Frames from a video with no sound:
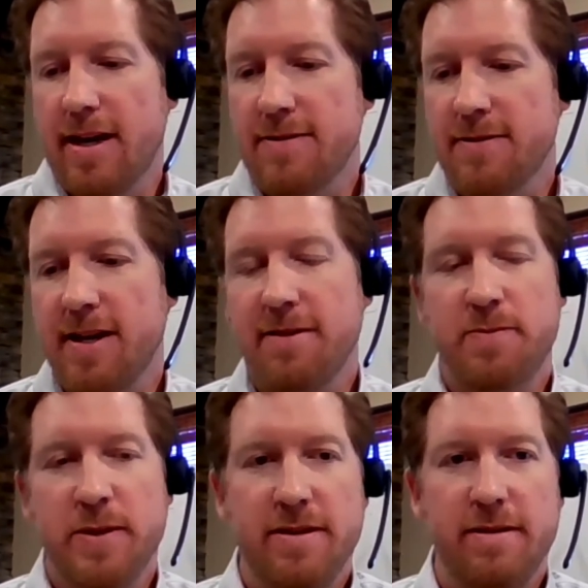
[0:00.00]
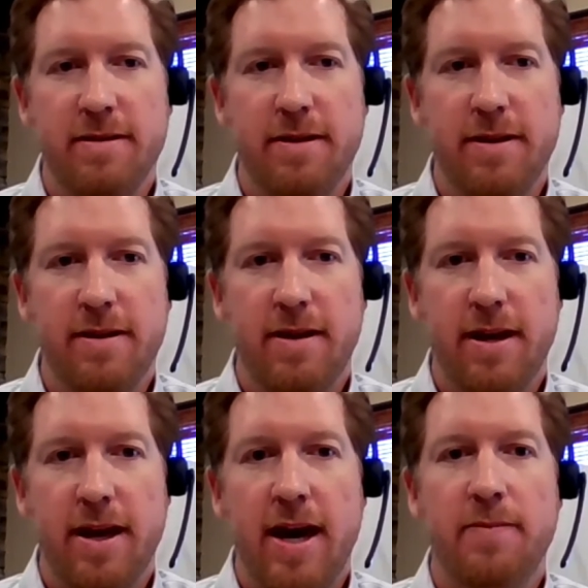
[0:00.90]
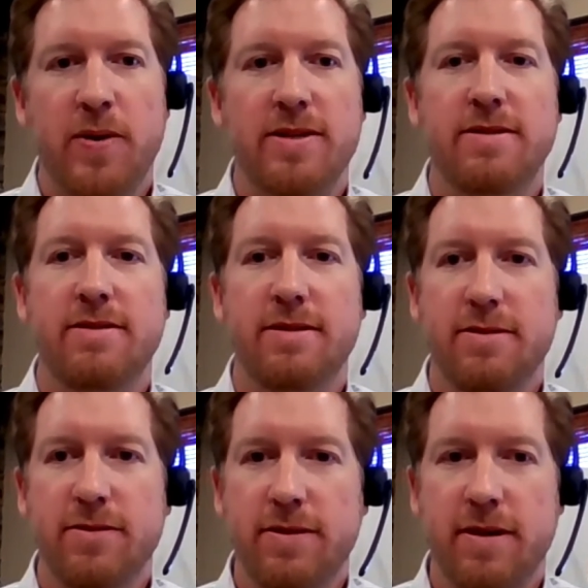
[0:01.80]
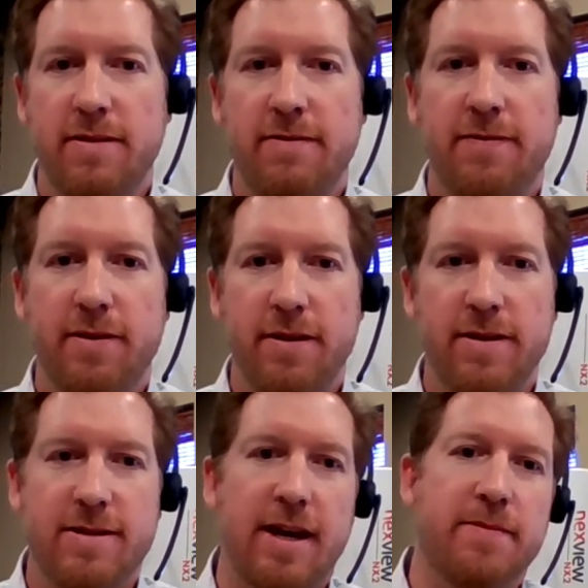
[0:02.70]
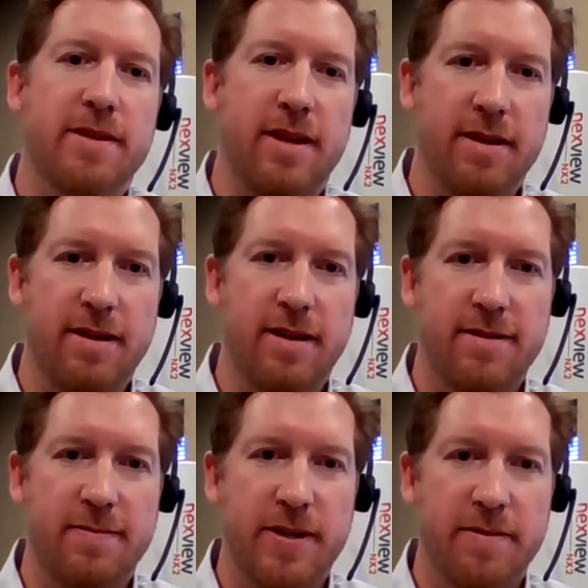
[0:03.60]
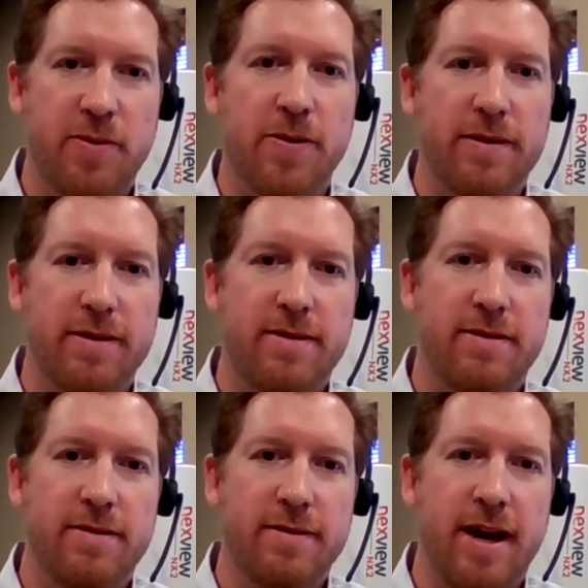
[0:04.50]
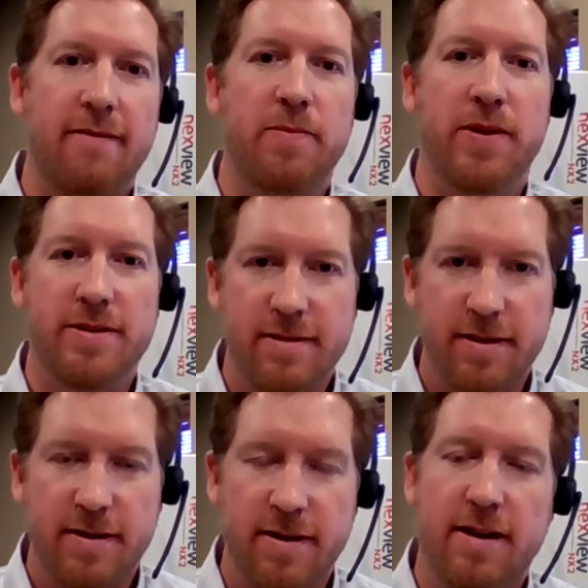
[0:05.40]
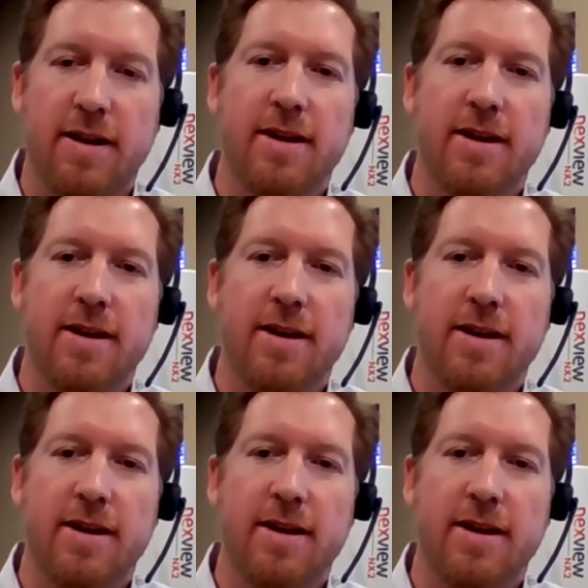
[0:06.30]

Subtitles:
So Zygo's had a presence in Tucson for a long time, and it's been important to have a presence here